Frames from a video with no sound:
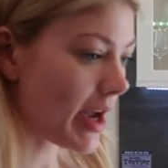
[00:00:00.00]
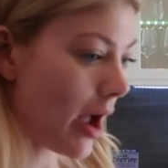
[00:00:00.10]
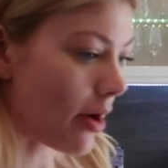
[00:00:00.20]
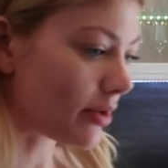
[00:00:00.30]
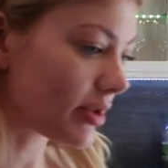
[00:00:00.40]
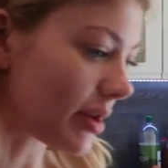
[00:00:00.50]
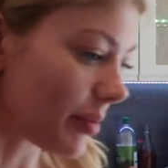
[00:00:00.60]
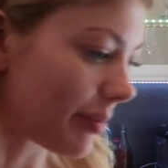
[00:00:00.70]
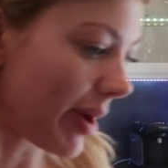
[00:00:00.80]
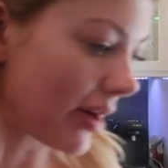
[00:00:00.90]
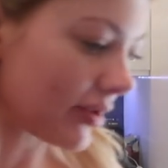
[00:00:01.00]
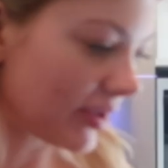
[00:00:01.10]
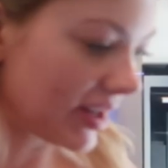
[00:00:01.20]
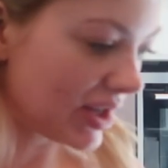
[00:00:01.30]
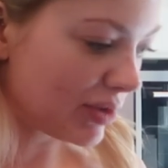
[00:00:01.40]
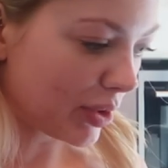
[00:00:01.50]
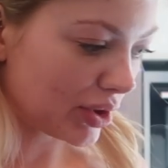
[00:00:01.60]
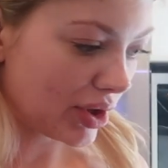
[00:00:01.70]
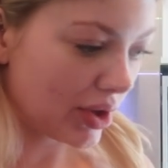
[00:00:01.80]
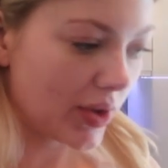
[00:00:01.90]
out some of the powder in each
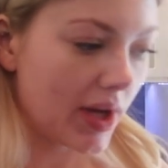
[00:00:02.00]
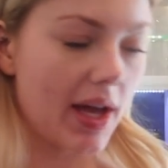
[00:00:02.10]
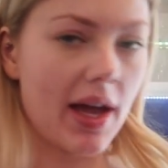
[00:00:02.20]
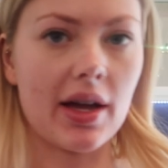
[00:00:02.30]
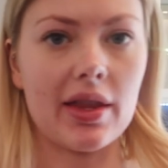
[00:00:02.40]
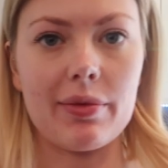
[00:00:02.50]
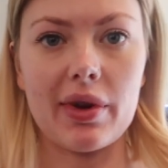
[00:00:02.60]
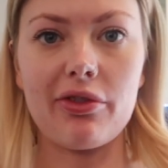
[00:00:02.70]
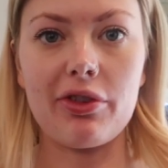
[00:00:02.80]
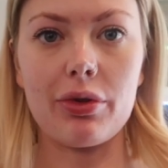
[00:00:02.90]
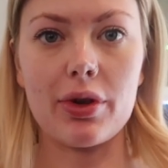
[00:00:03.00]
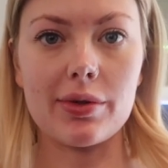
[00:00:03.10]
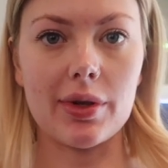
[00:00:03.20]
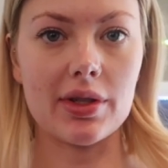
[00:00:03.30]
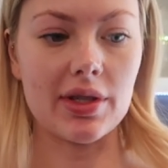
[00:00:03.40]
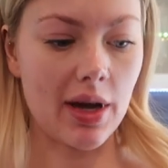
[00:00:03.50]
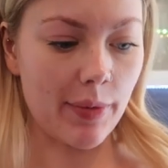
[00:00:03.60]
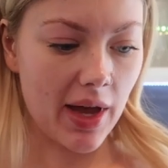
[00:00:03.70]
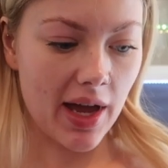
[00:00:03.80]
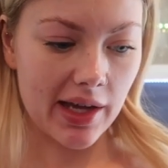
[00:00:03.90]
bottle and then I'm gonna fill those ones
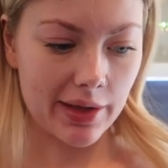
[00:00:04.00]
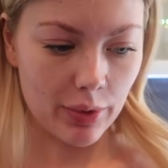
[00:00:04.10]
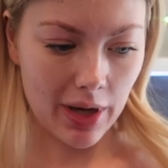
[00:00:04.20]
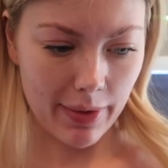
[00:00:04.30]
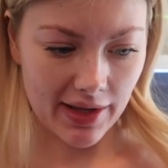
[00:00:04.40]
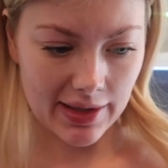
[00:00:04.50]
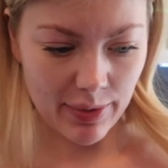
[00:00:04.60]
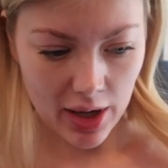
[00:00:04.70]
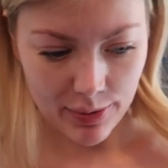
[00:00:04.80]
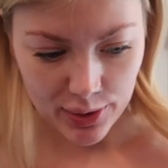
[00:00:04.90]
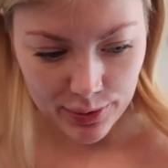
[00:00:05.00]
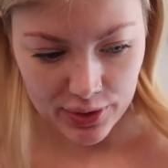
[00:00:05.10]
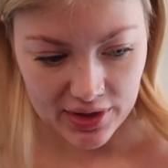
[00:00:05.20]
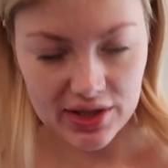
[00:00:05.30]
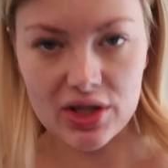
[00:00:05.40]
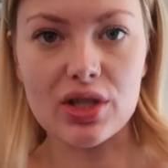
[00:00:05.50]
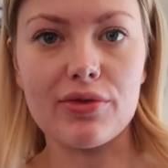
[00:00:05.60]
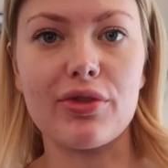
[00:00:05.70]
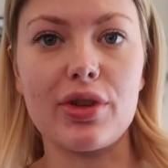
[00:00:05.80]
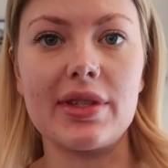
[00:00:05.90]
up, and then we'll come back to the purple because it's just
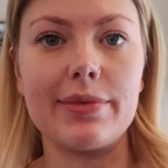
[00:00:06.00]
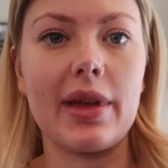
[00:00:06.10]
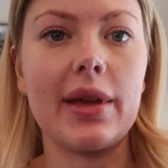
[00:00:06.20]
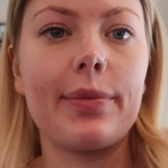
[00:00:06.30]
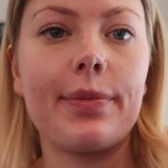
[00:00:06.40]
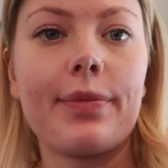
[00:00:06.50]
confusing me.